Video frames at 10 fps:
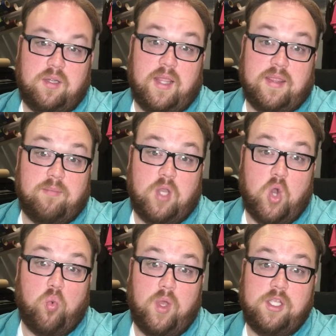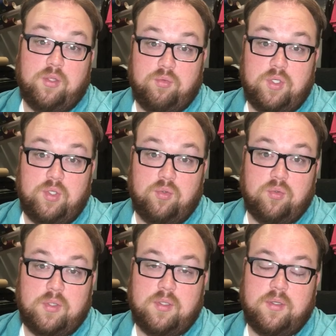let them know what you
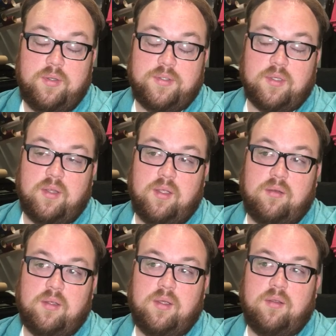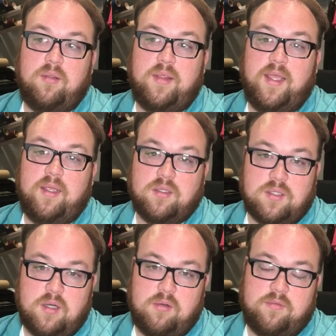do so that they can
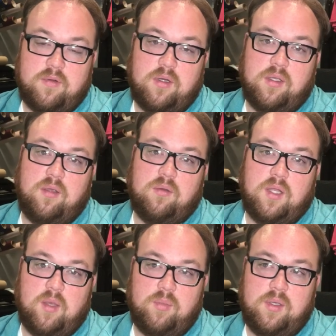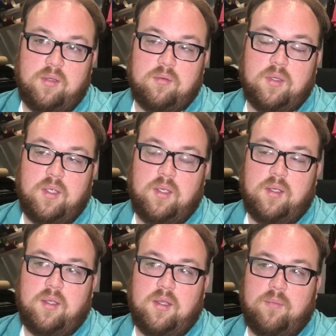start referring you and helping you.
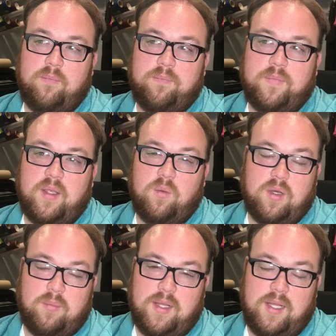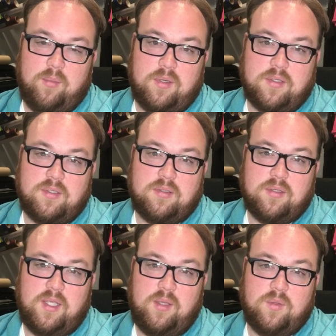Um, like one of my neighbors,
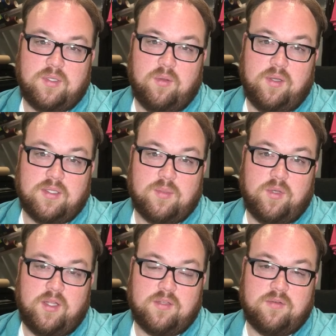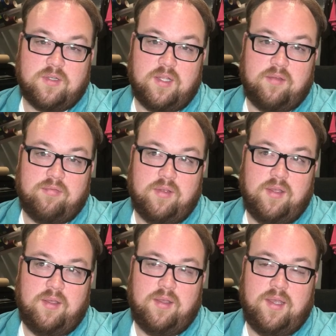he was going to someone else for stuff,
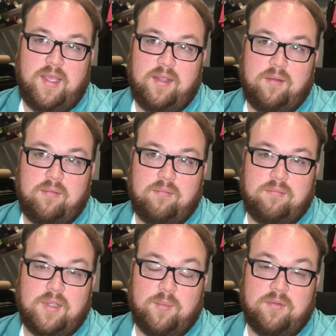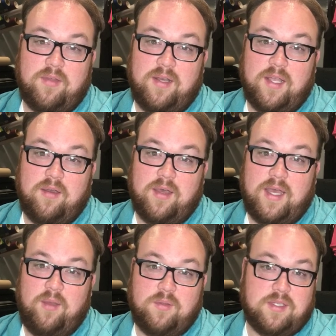and come to find out
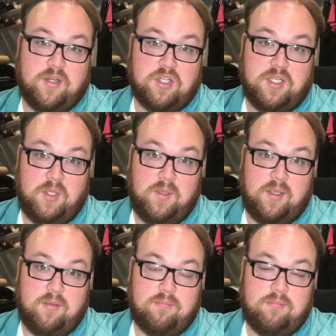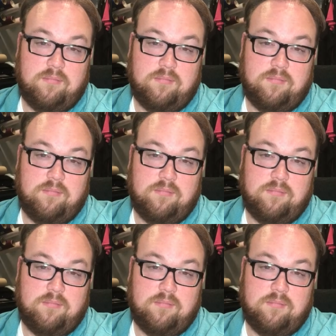I was actually doing it.